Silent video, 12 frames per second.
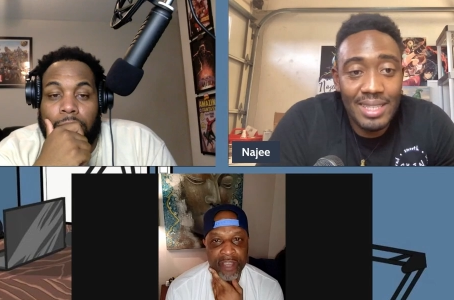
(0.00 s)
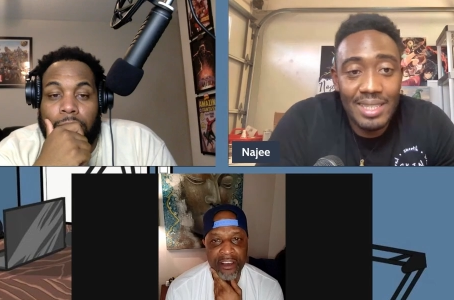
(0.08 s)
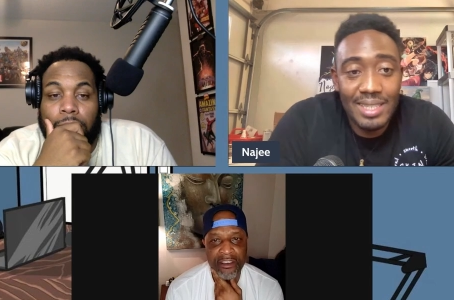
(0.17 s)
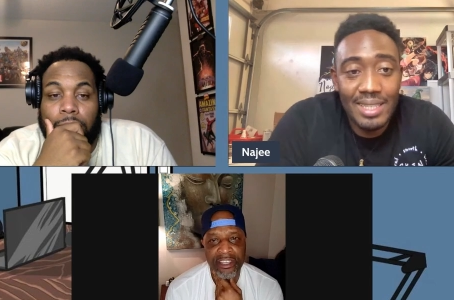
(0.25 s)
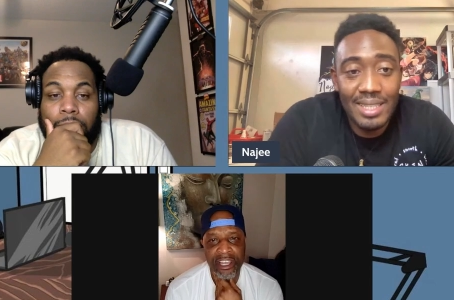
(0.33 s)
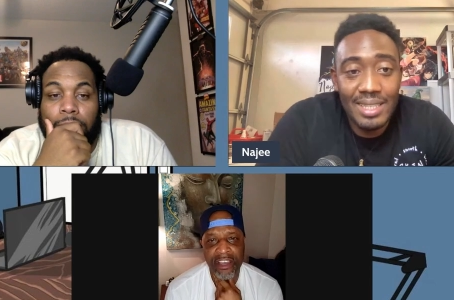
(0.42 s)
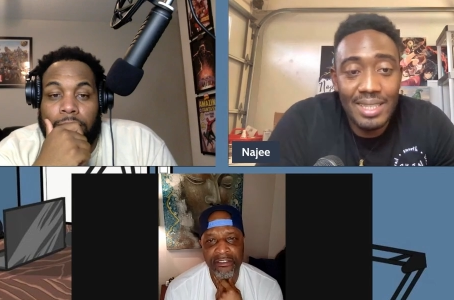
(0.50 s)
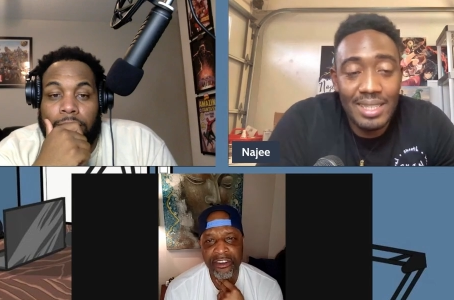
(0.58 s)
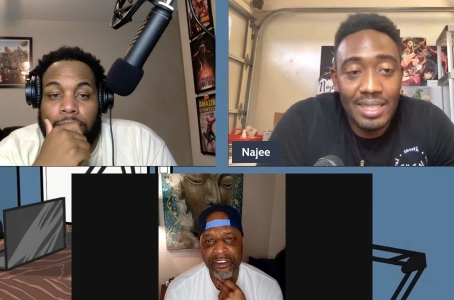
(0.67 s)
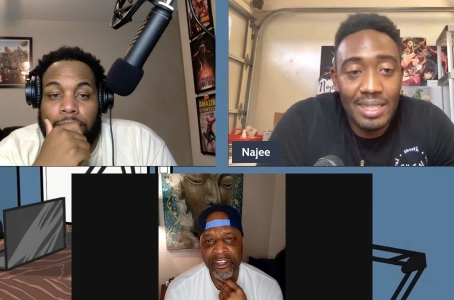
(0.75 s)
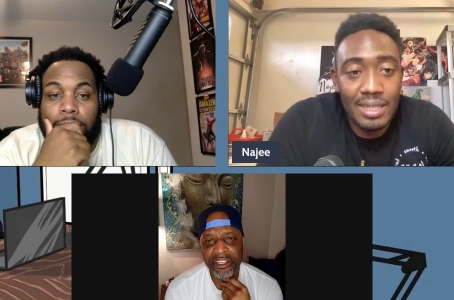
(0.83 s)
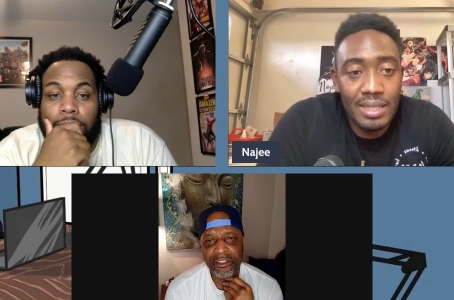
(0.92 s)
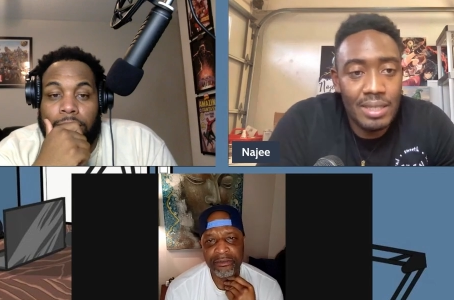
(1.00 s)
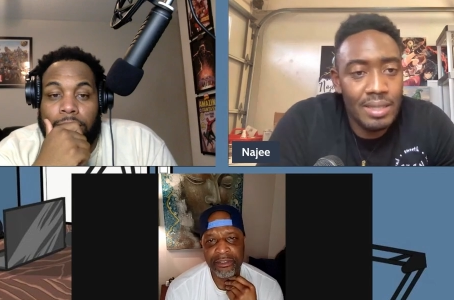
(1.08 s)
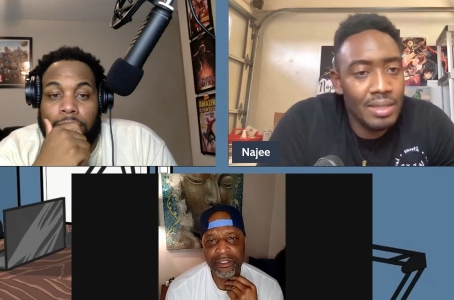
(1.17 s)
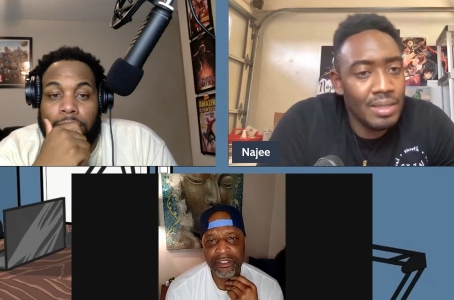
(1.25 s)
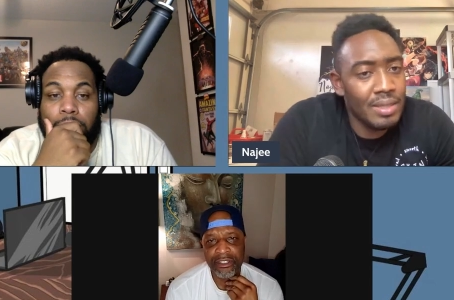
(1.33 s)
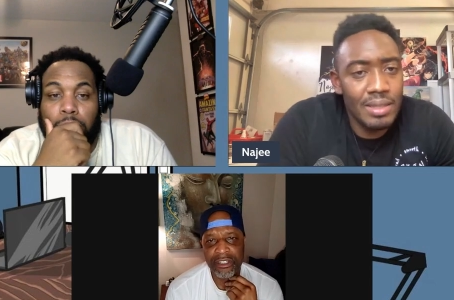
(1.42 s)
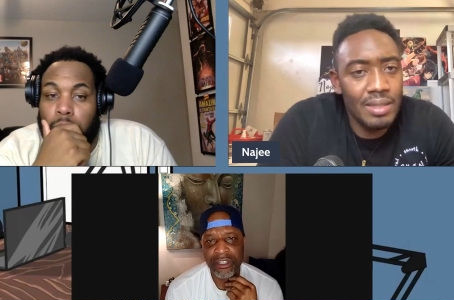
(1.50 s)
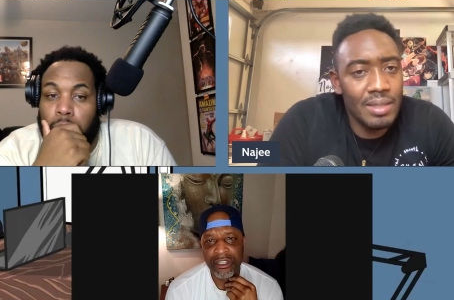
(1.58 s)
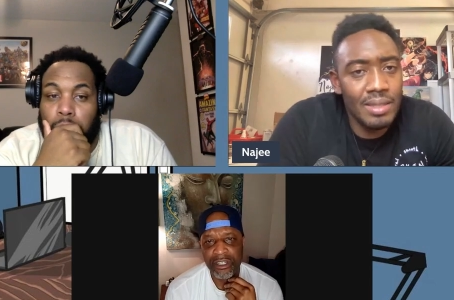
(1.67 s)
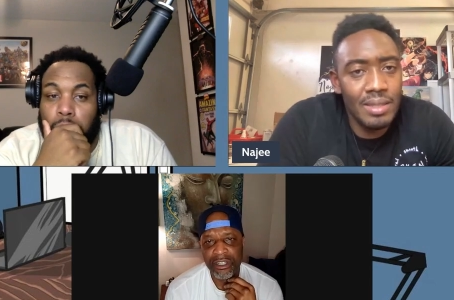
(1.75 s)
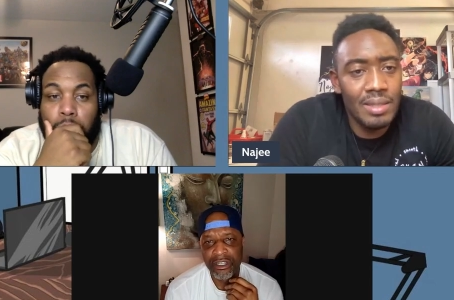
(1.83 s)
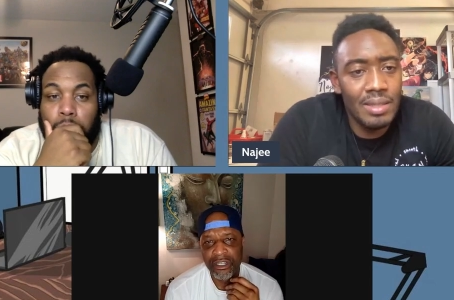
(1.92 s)
Speaker 1: Y'all, y'all ever heard of him?
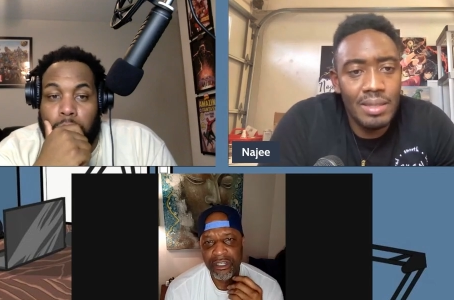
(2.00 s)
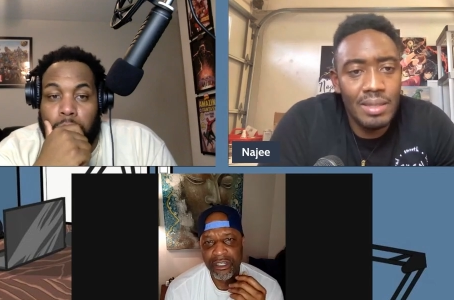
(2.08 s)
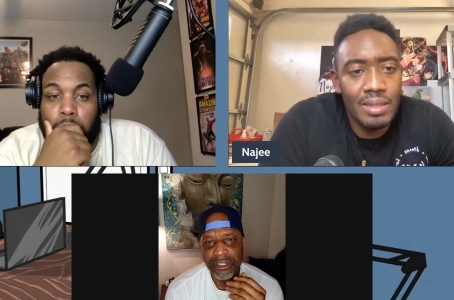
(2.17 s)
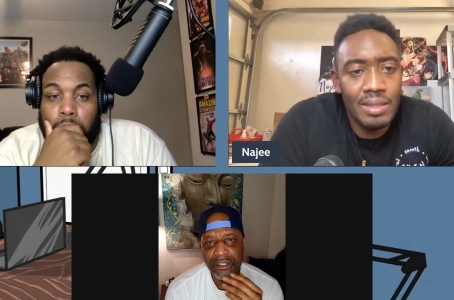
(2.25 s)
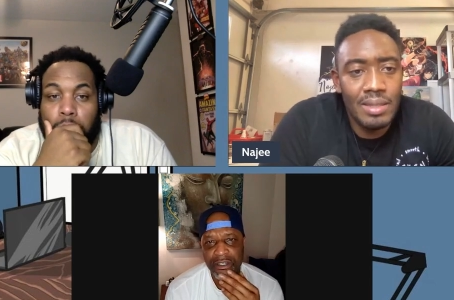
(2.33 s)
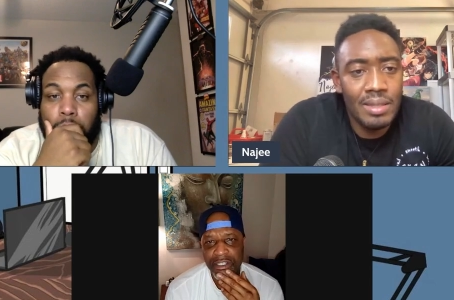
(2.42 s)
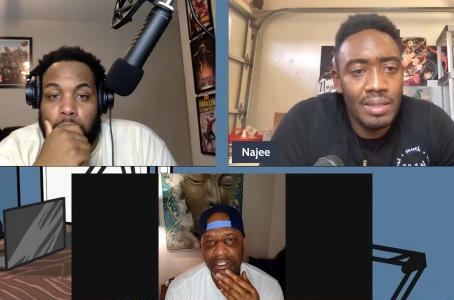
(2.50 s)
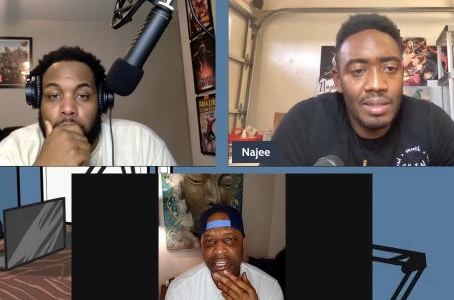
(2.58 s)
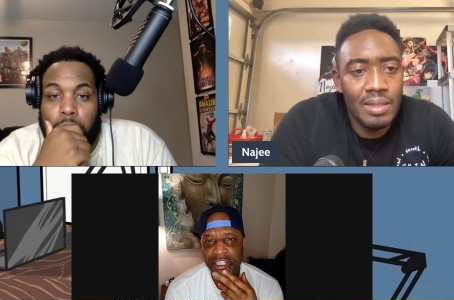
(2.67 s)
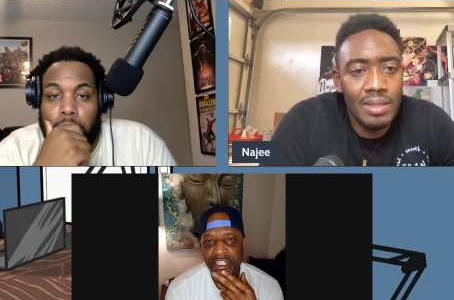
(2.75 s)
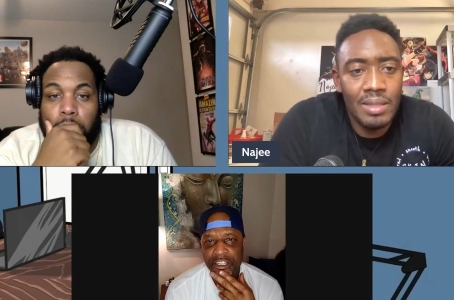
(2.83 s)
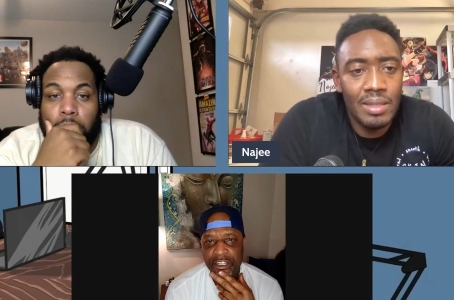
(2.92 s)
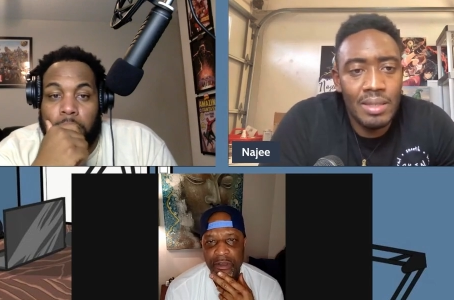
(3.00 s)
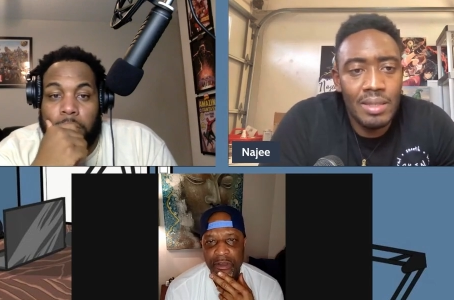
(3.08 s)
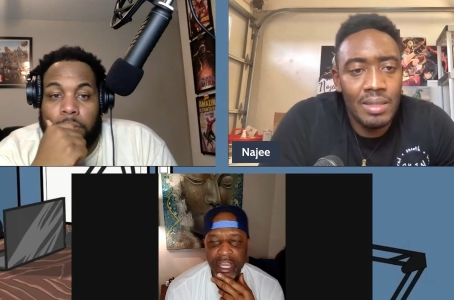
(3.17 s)
Mm. They Dub.